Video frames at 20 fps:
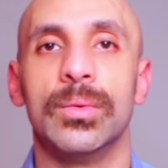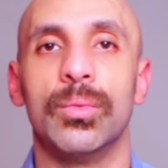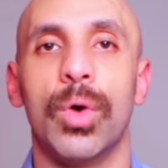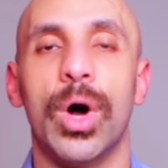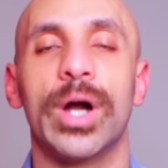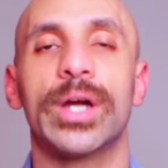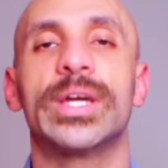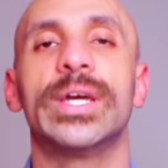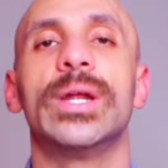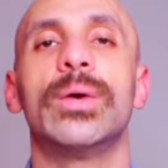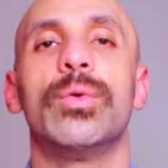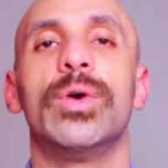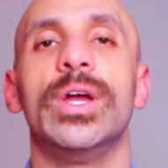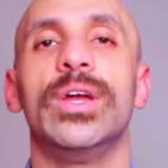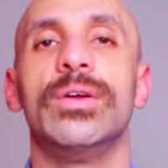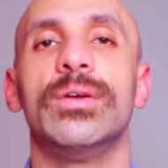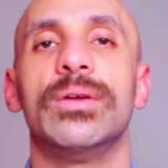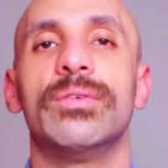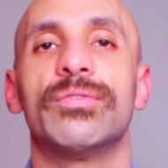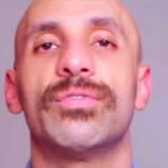Walking
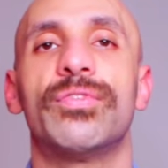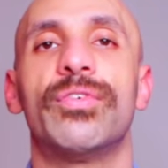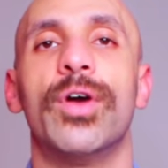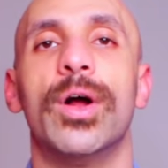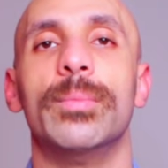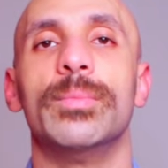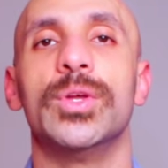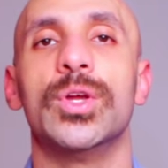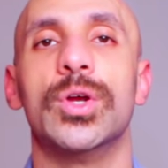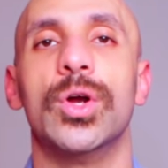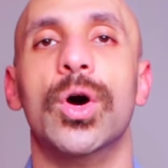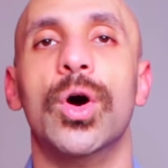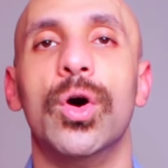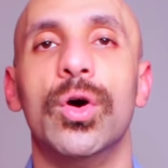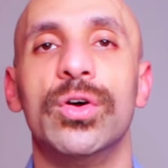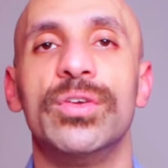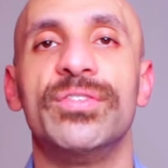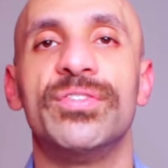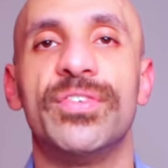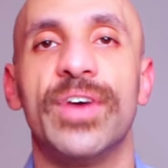away from your
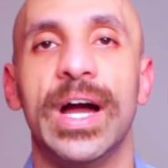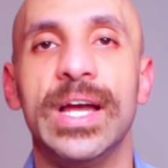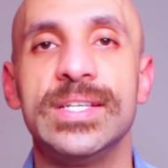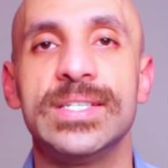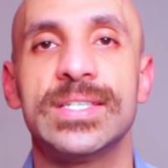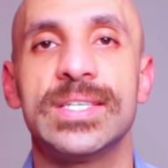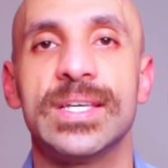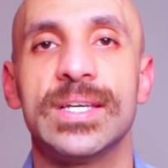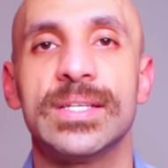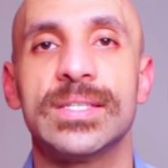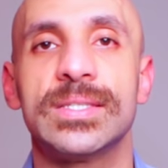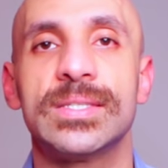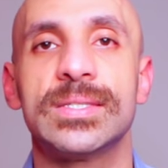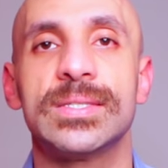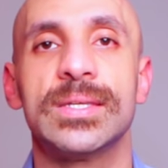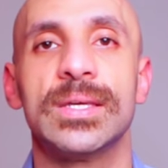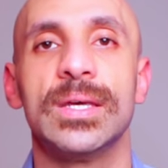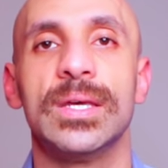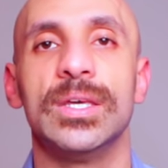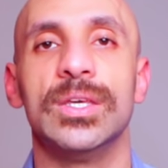own
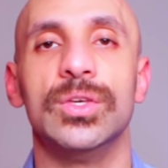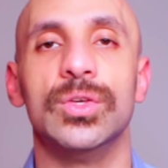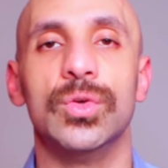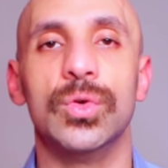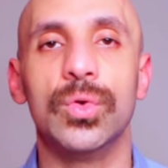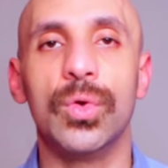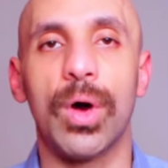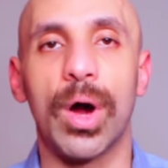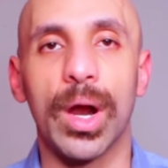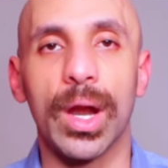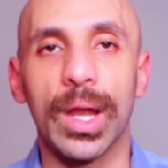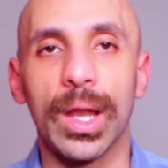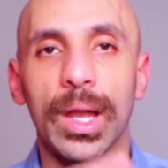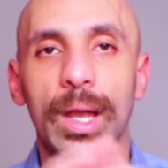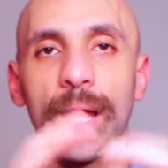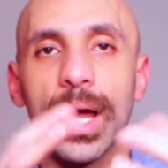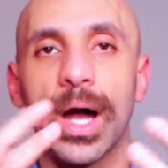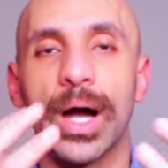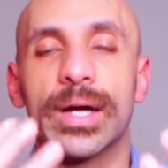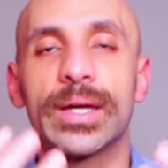vices, you are
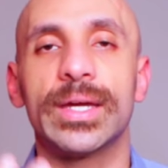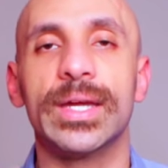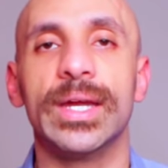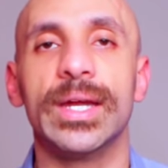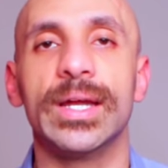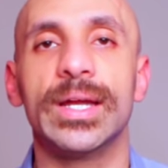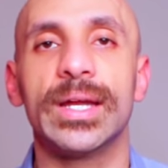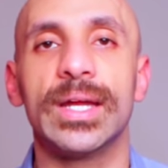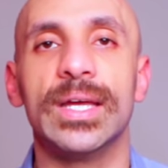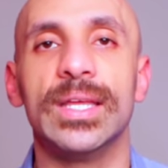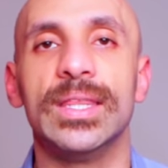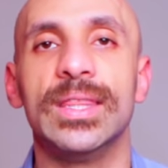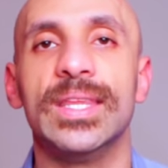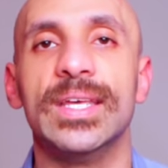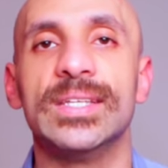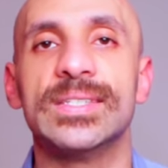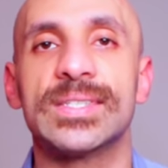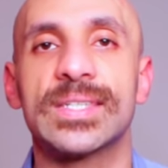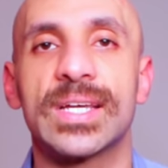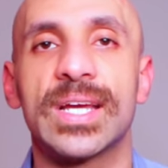locking
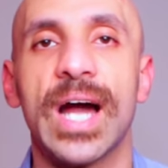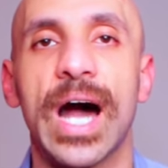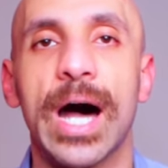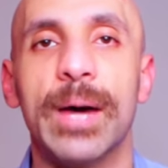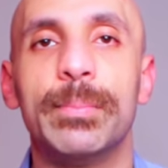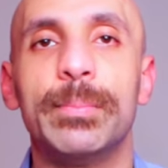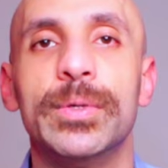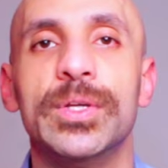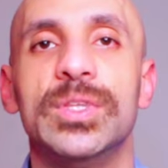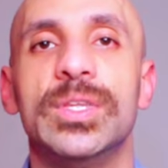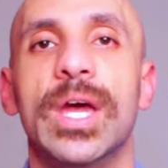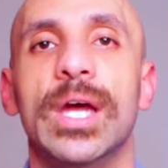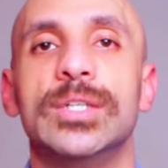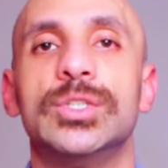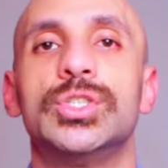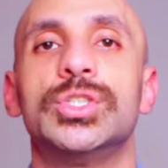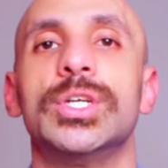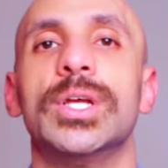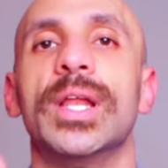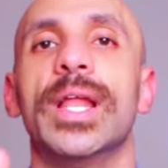this God
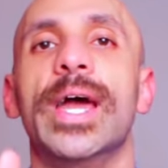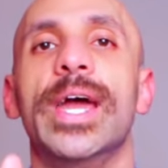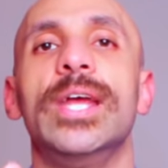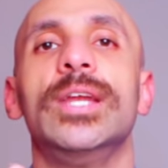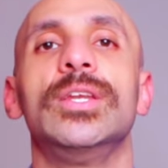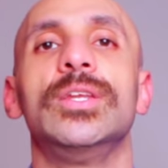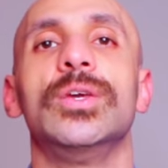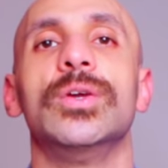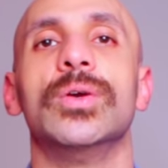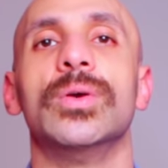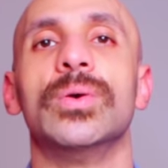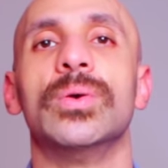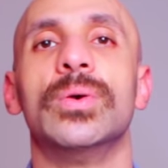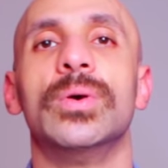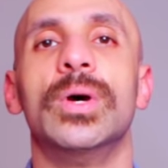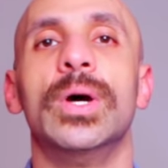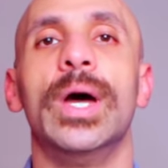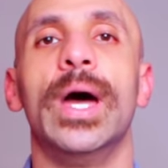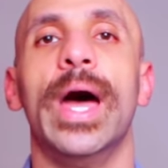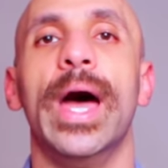potential in you.
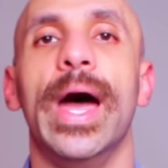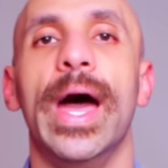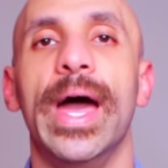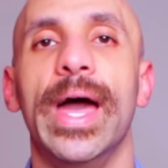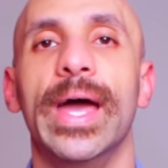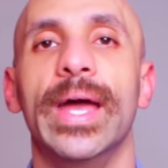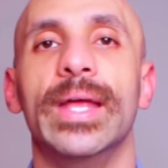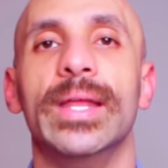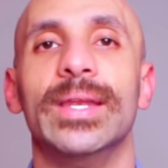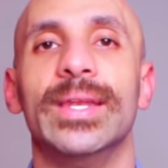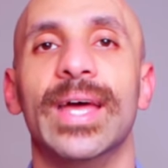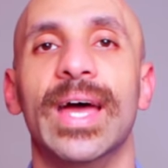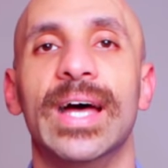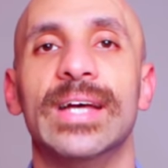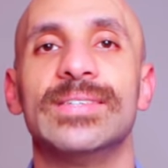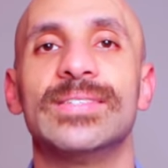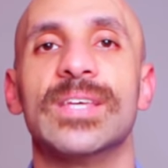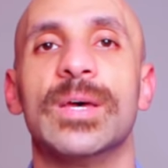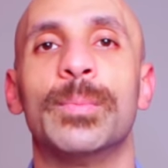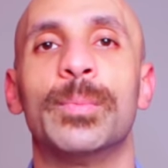And
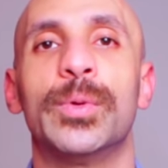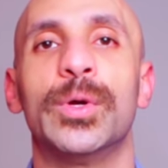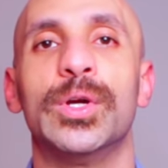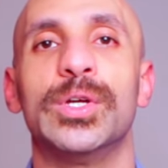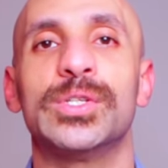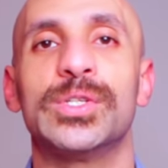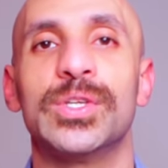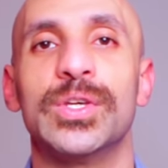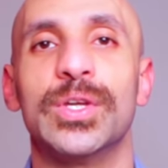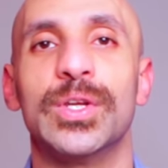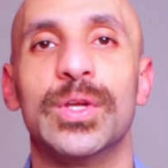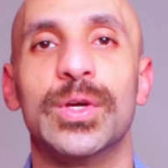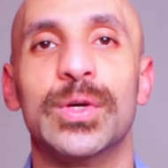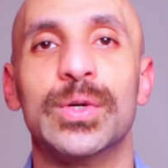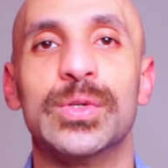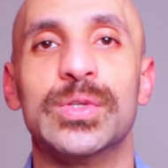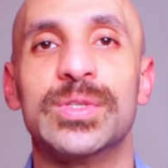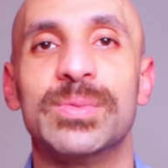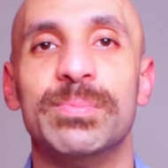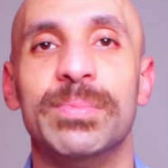as a person
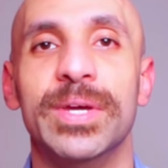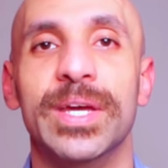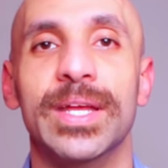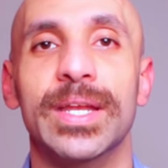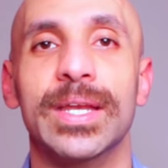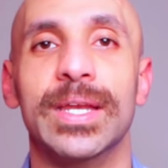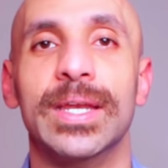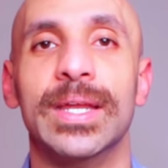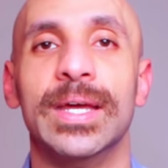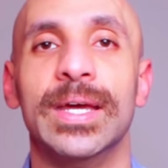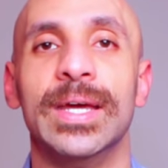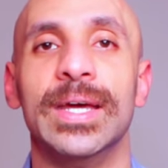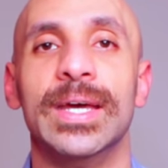who's been